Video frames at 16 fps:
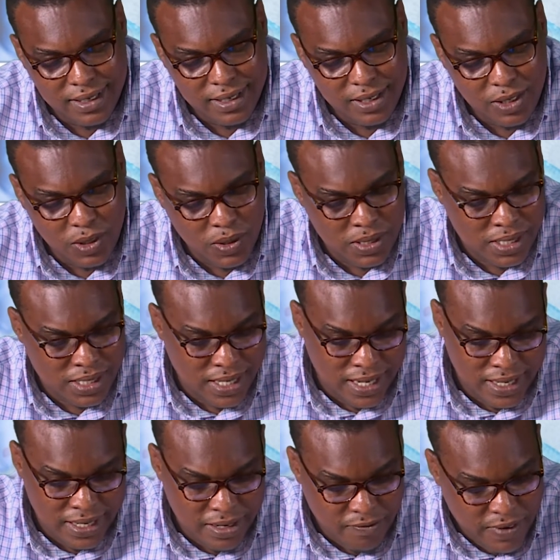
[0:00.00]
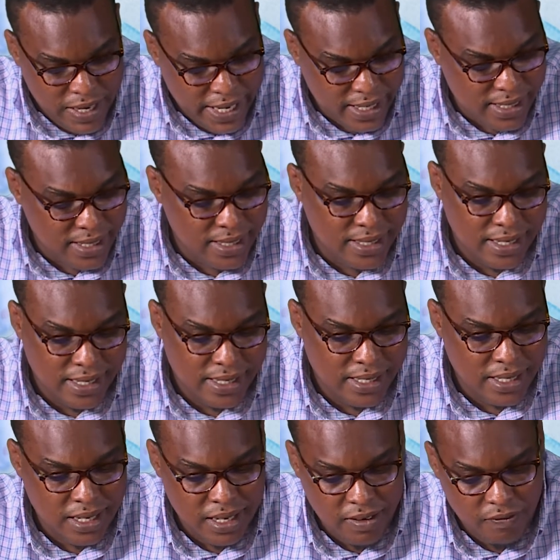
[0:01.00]
you said the vaccines are
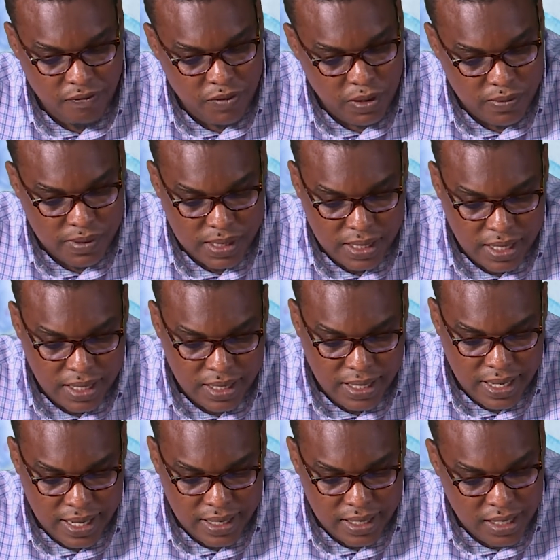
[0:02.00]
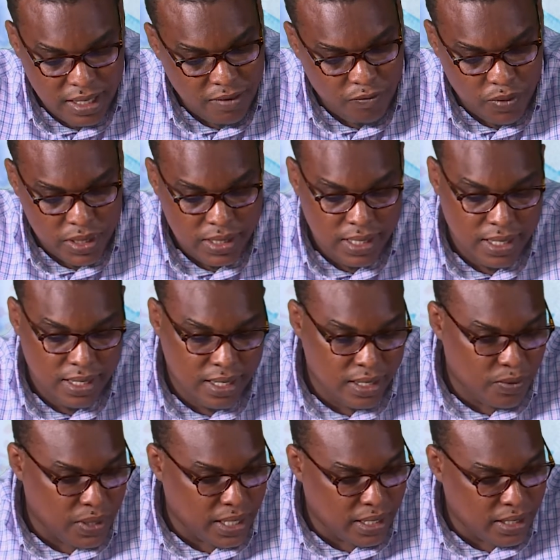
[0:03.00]
safe. You've said that if we take it,
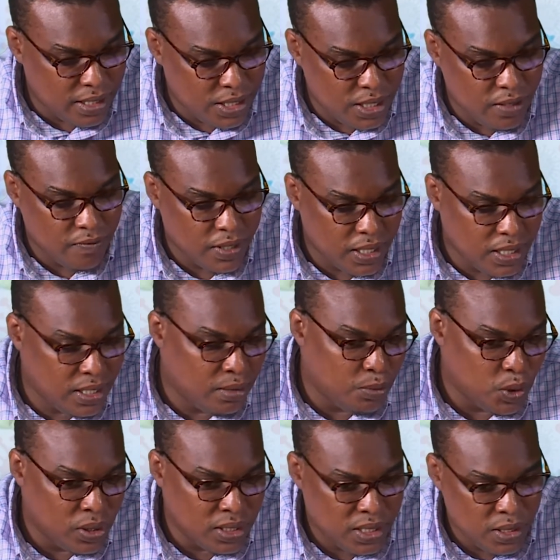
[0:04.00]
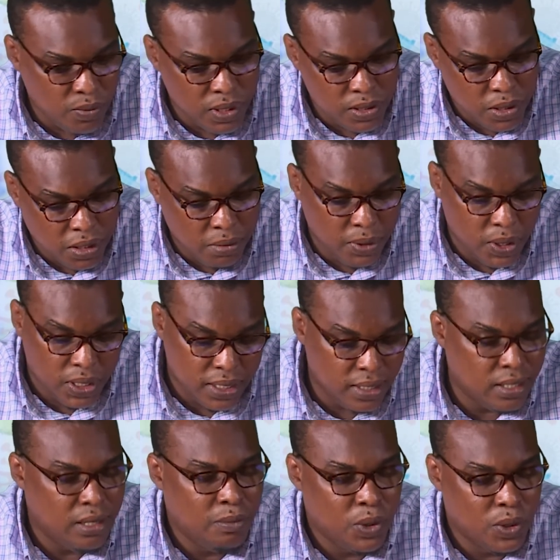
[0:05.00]
we can achieve herd immunity. We'll talk about
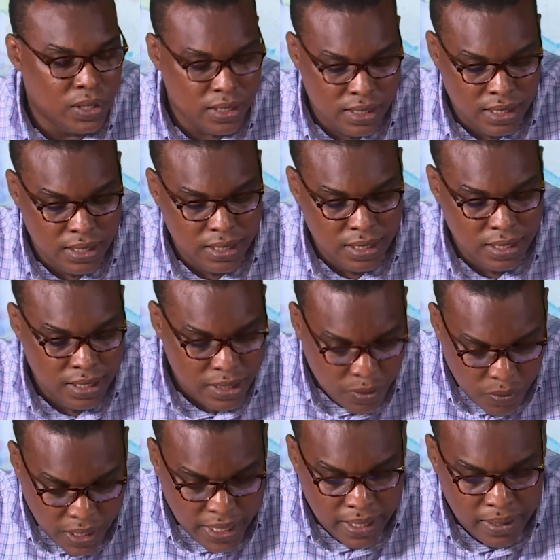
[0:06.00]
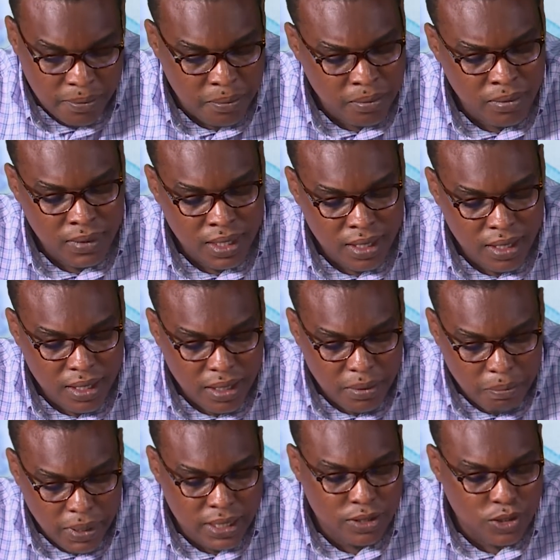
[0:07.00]
herd immunity in a while.
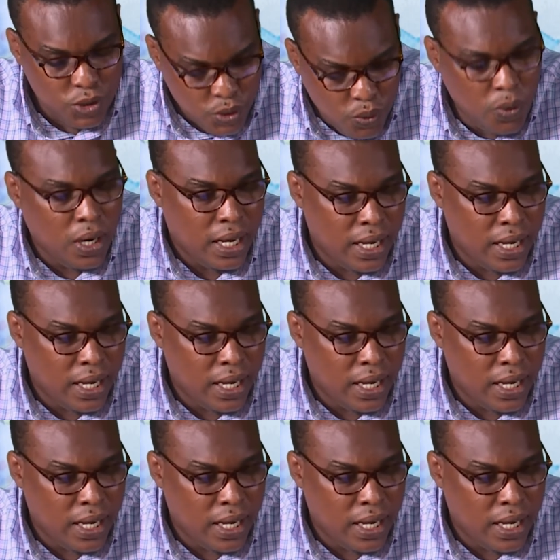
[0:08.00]
But you